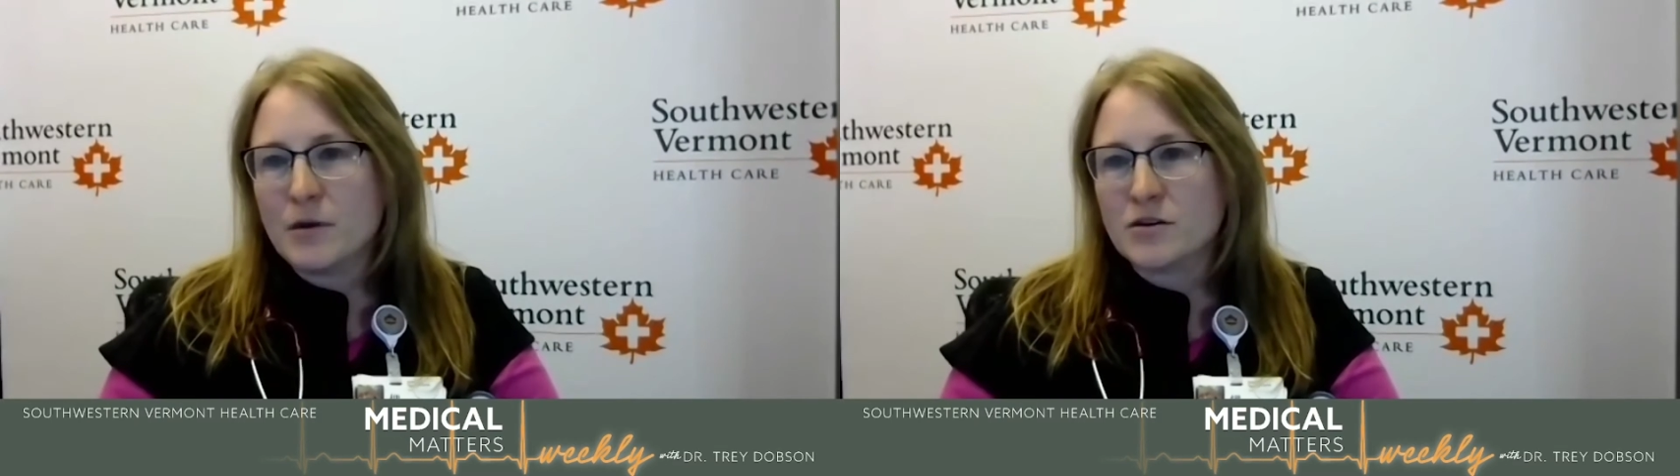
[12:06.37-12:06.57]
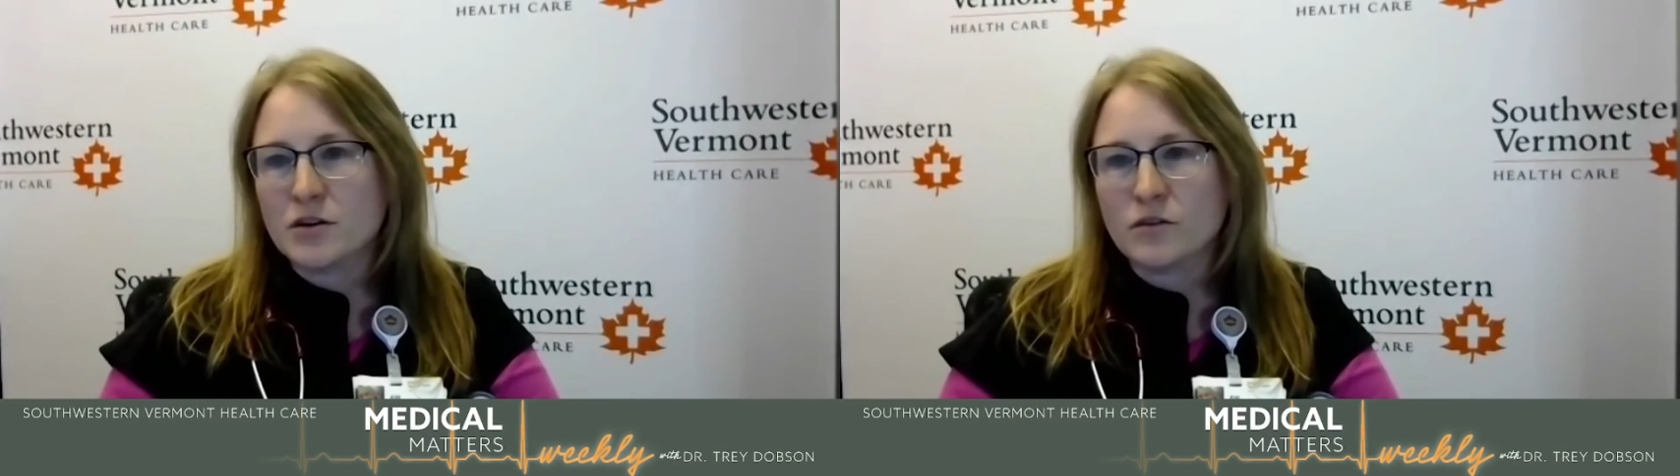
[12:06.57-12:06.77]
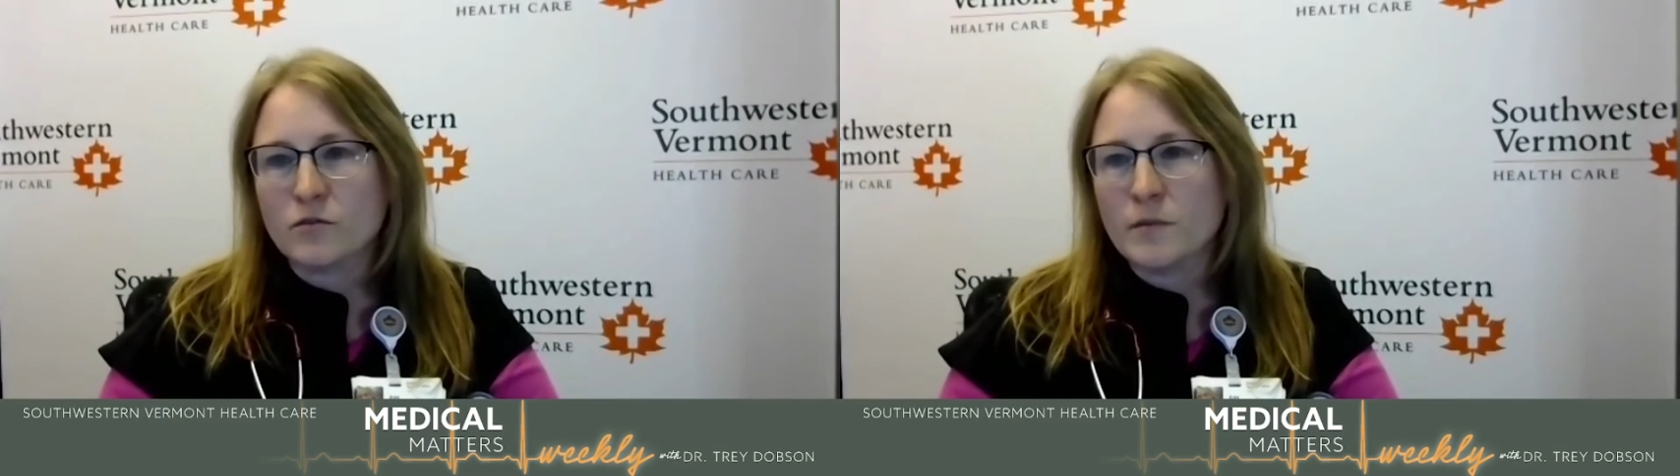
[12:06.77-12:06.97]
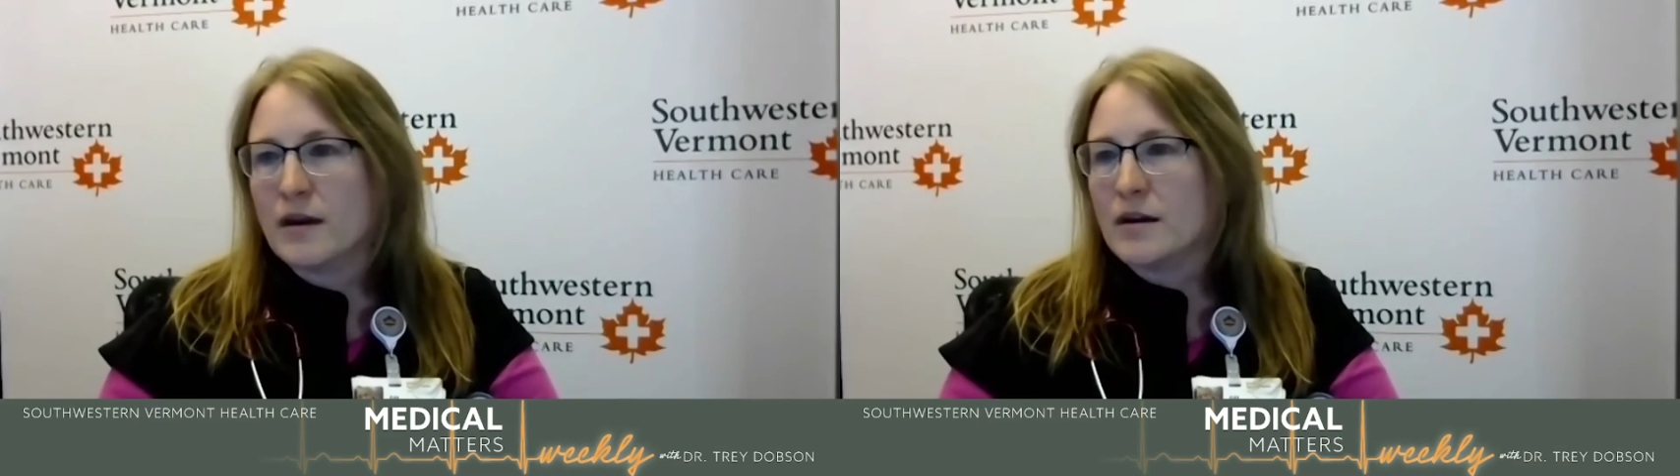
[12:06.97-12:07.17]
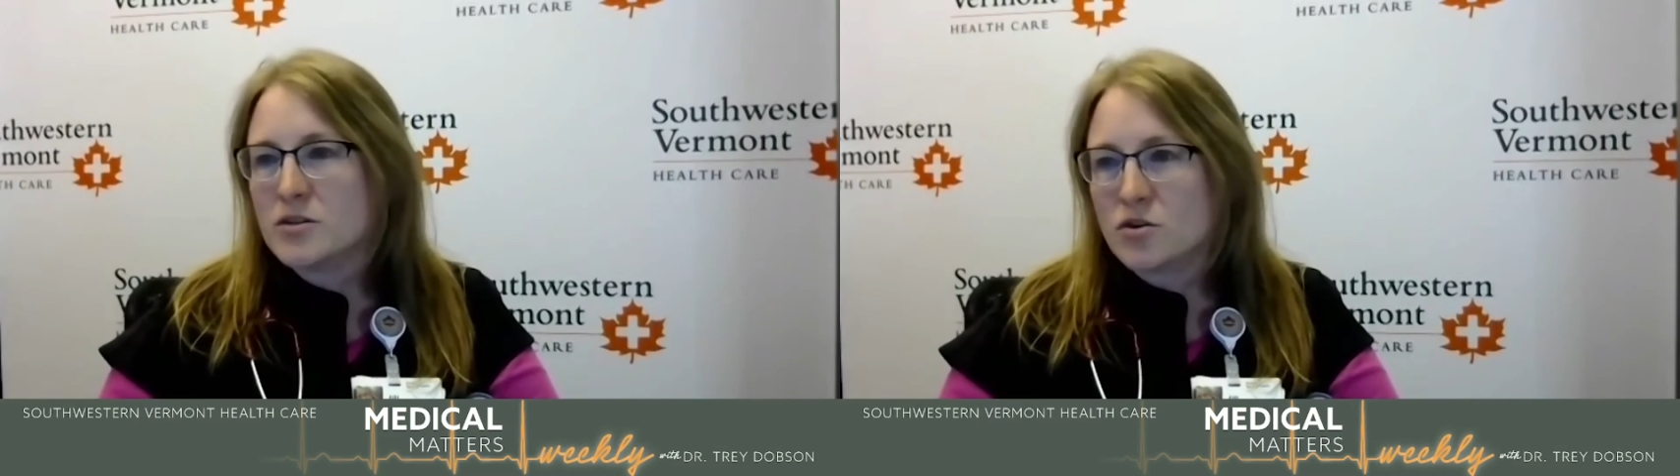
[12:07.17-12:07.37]
their children would be
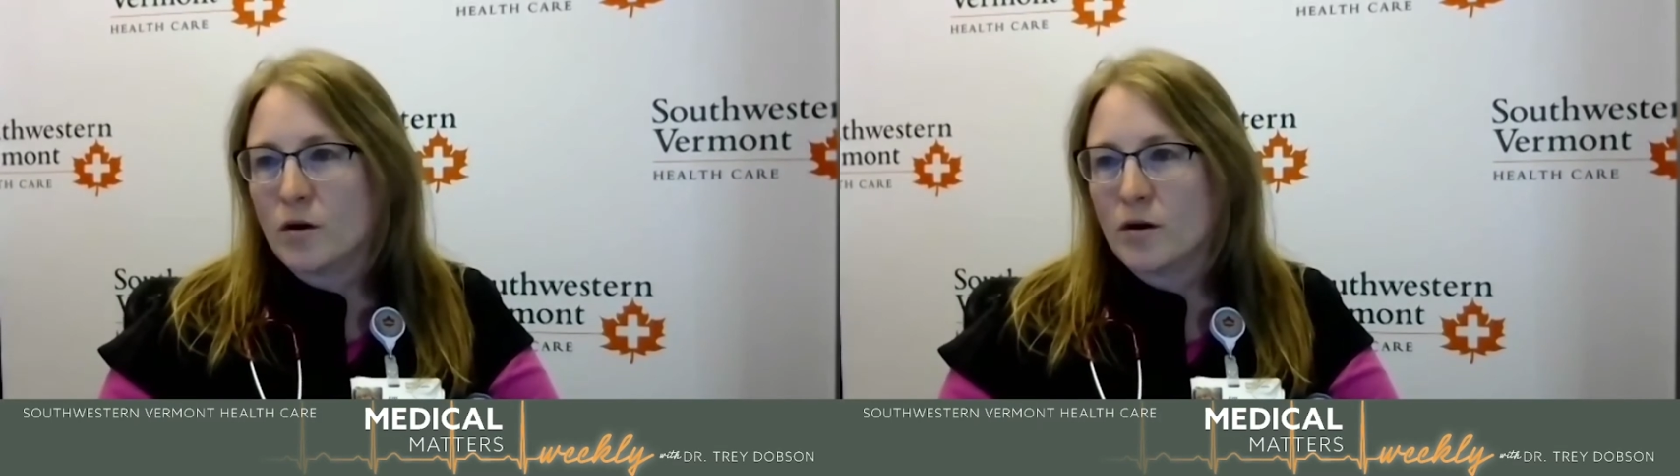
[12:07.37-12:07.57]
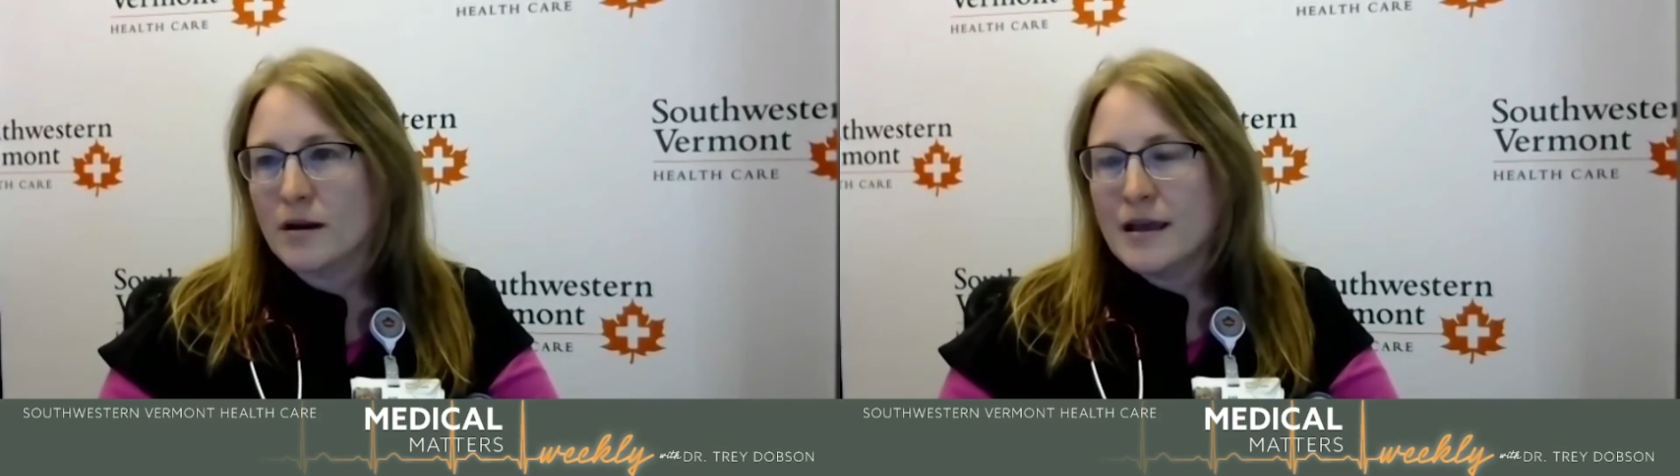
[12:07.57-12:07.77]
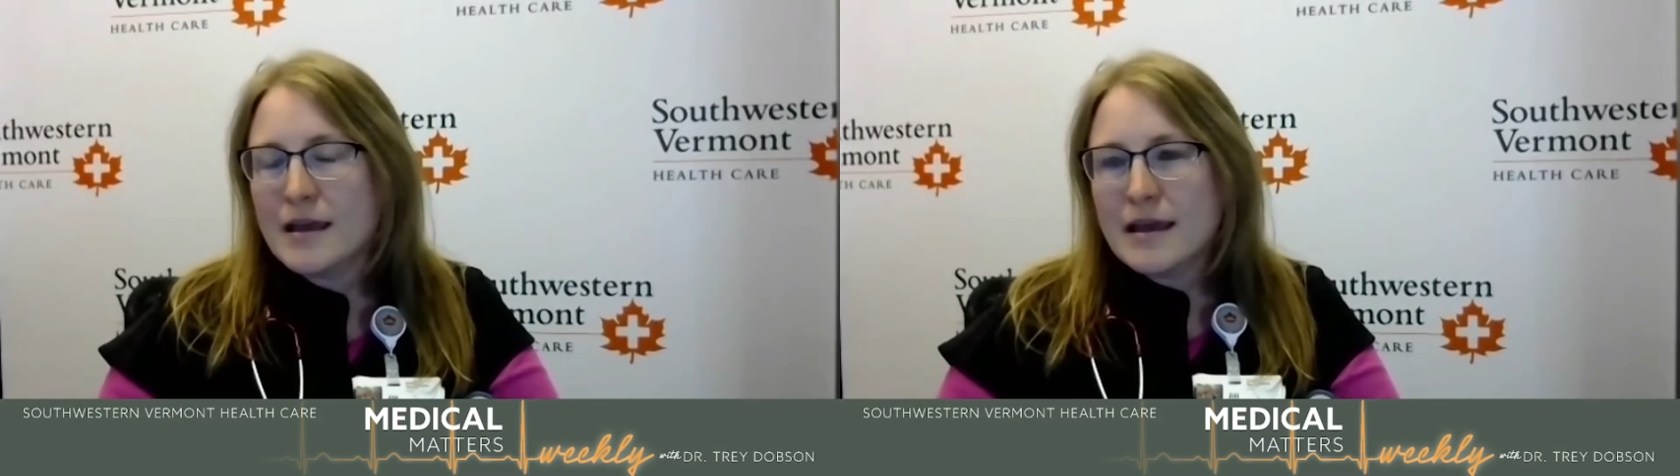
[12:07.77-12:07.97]
cut short.